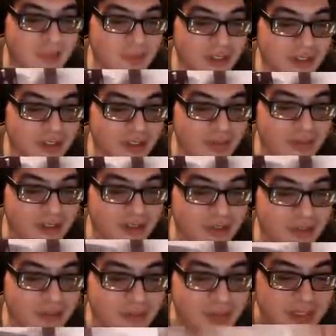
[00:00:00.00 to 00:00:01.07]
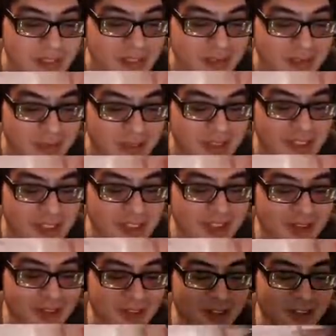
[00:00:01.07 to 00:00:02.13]
superior film, but
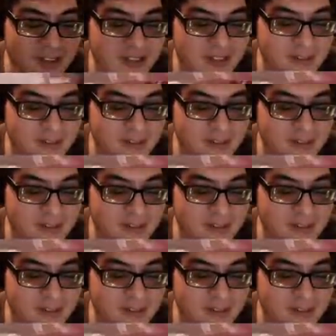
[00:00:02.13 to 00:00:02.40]
T2 is